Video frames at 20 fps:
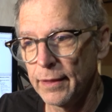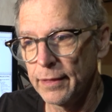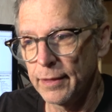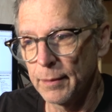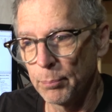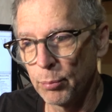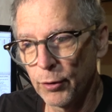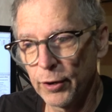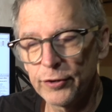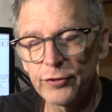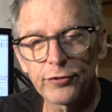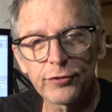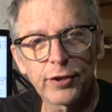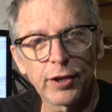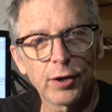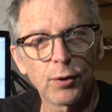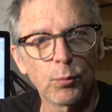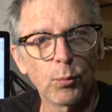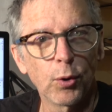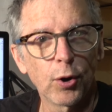The bridge is
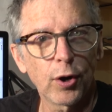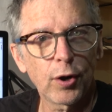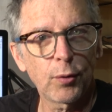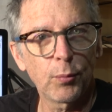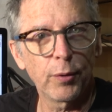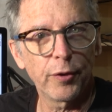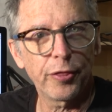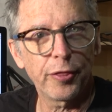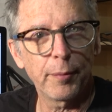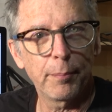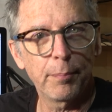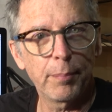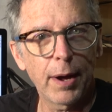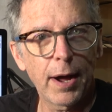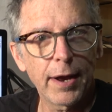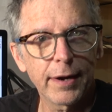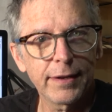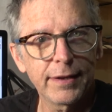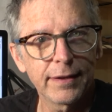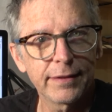going to work with the
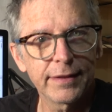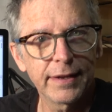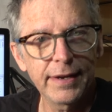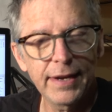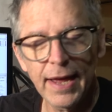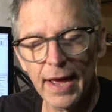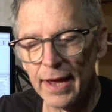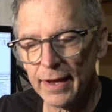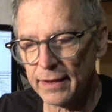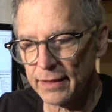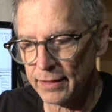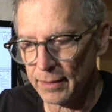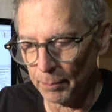body and the neck,